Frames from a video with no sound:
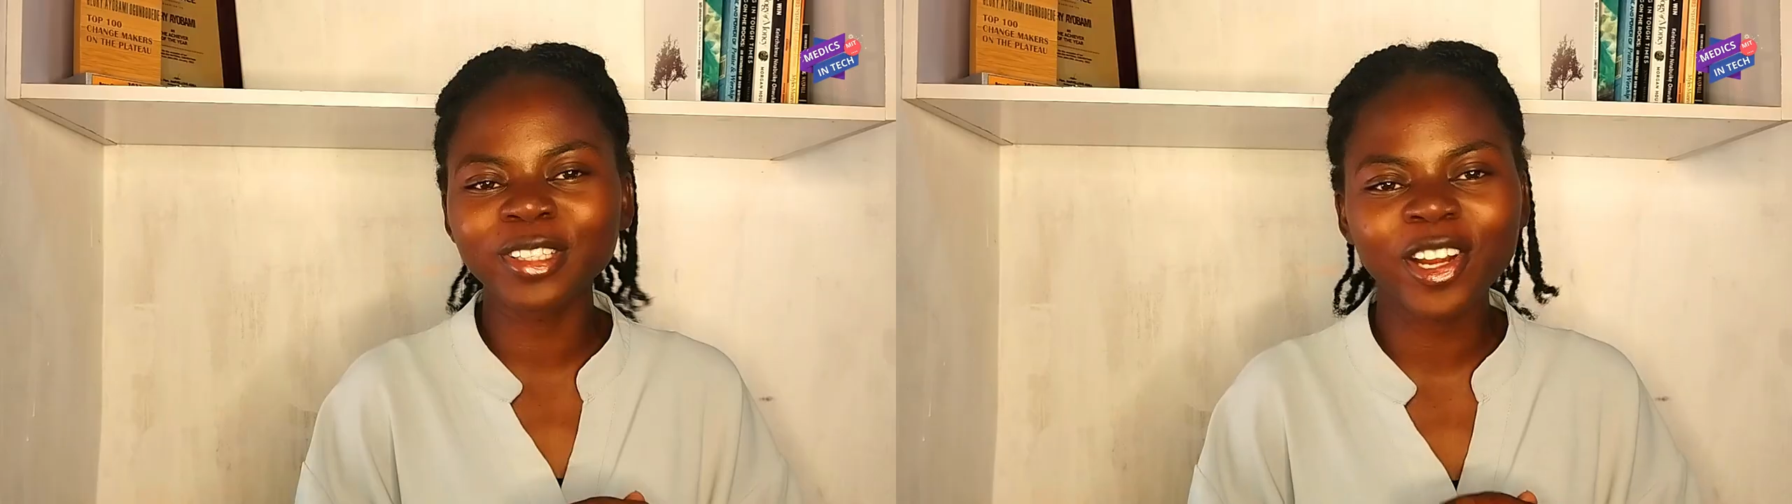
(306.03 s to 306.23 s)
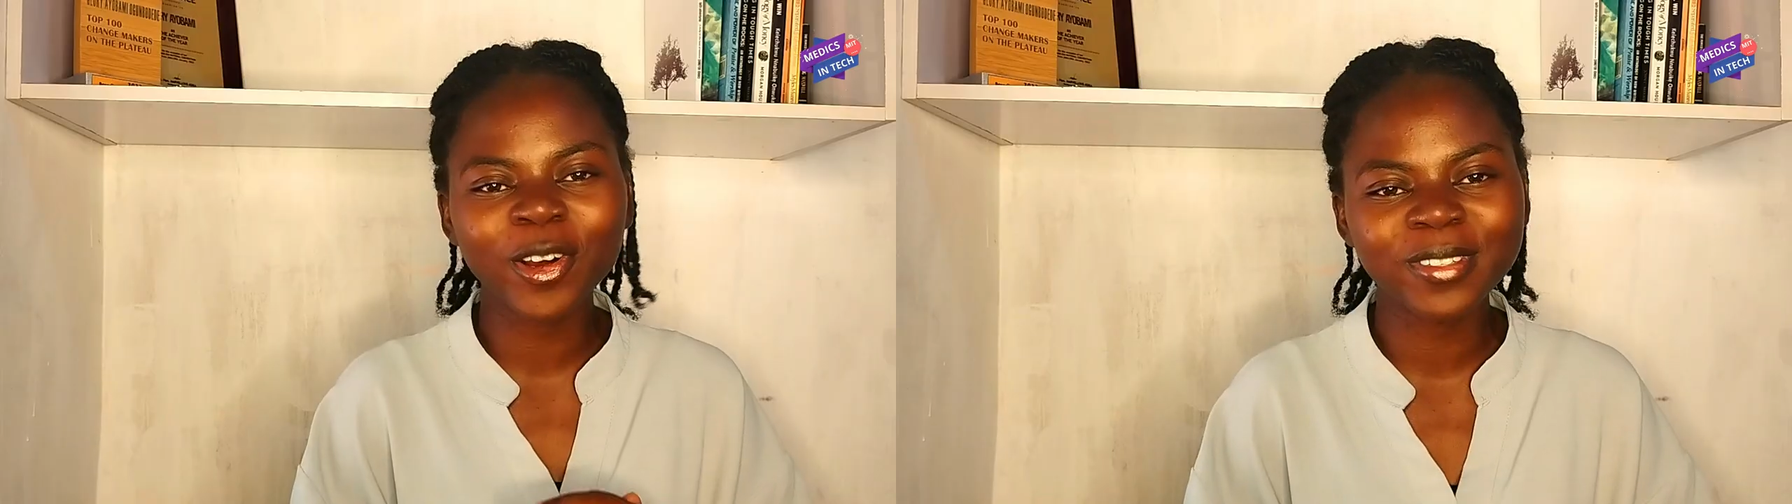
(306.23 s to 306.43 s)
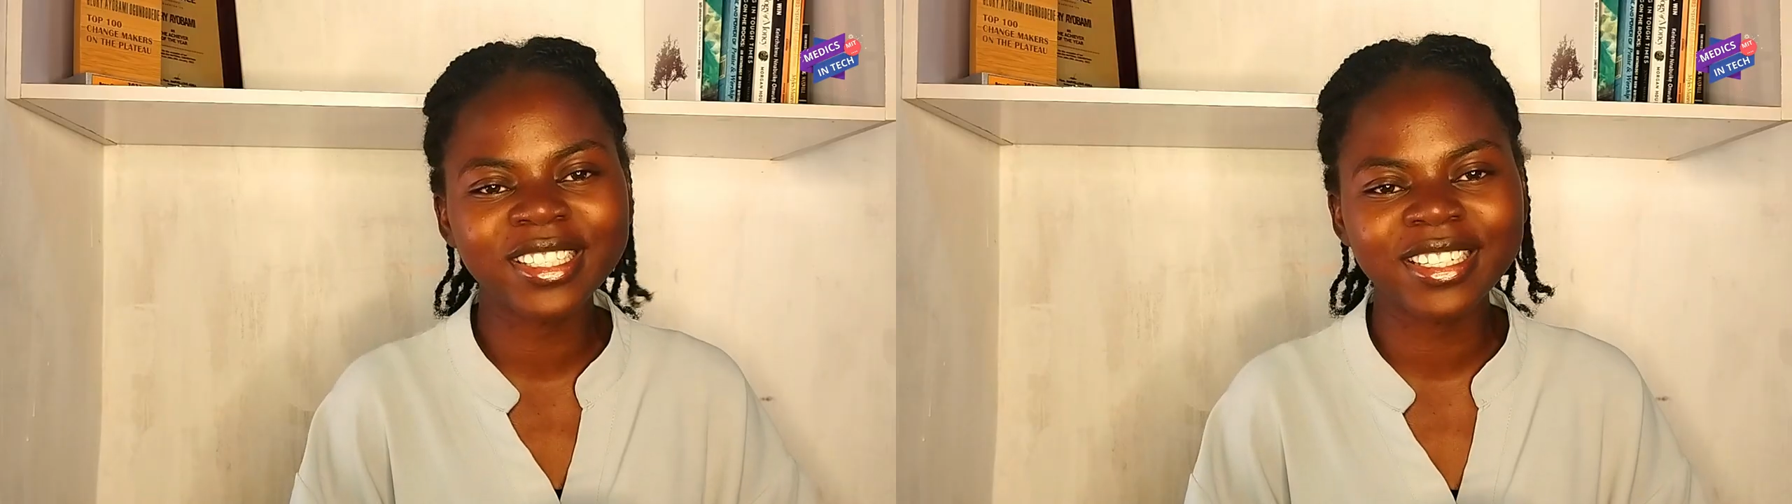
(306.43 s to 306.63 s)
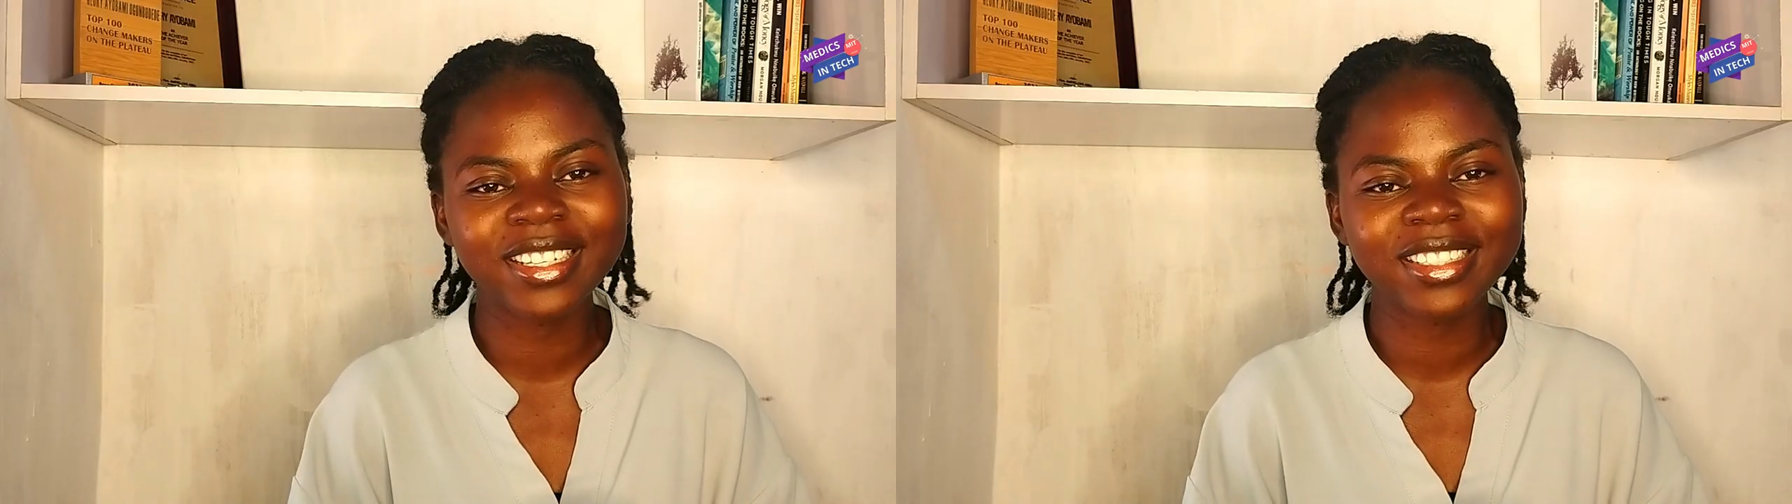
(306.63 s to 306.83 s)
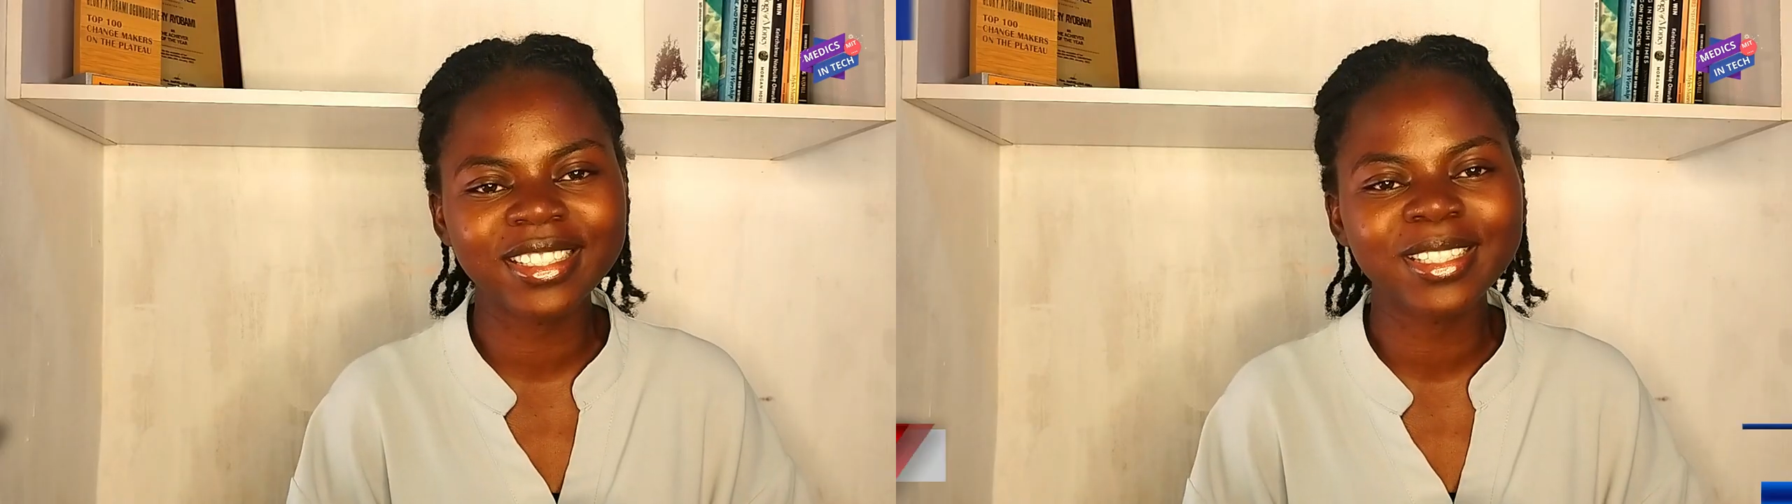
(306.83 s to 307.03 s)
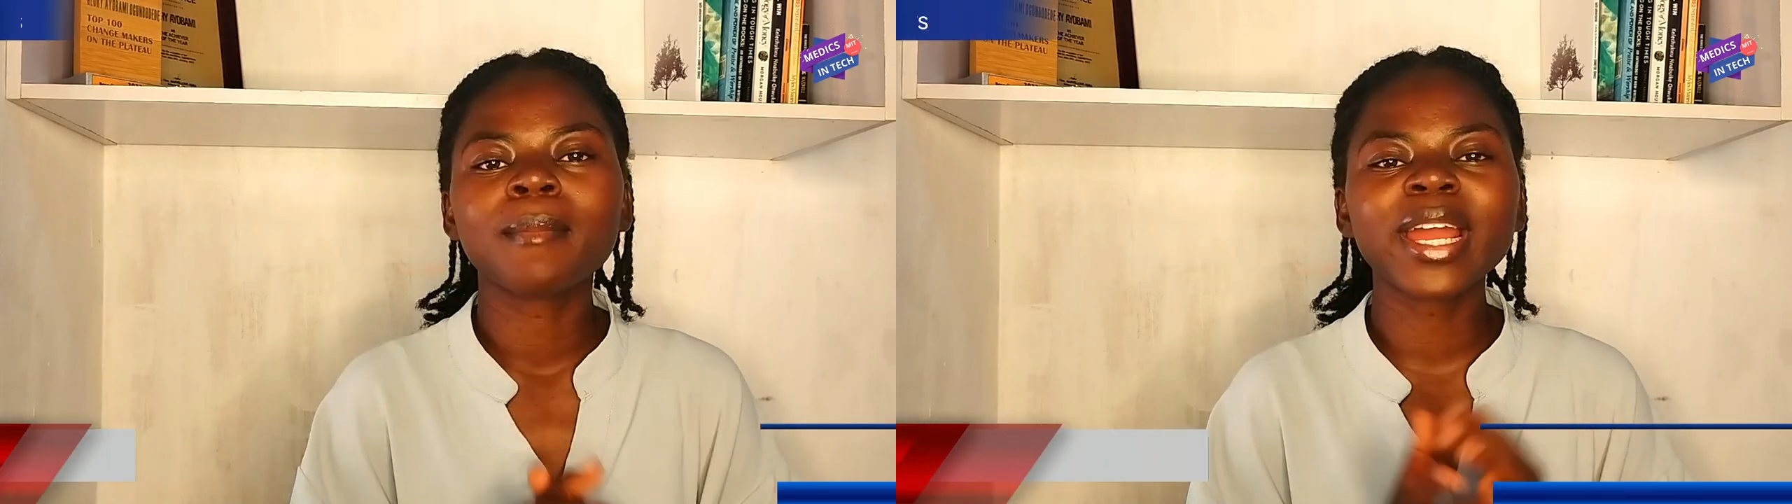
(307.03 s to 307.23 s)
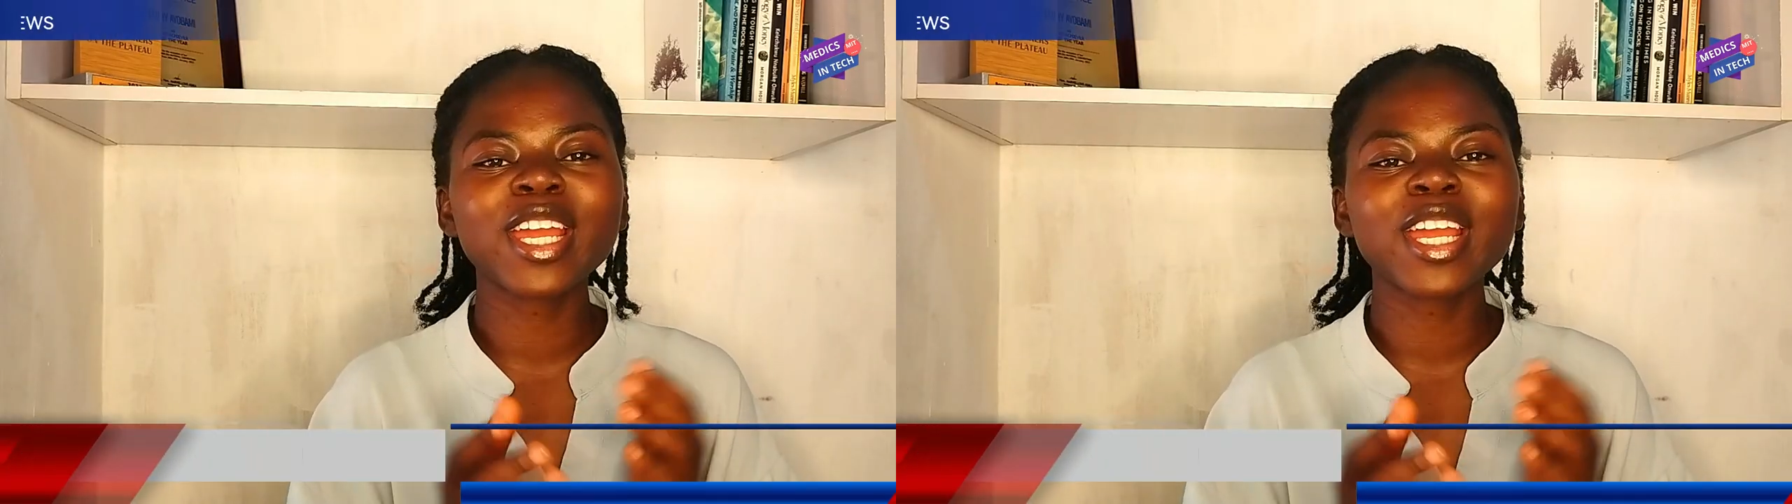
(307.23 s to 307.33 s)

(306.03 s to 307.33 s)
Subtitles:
continent by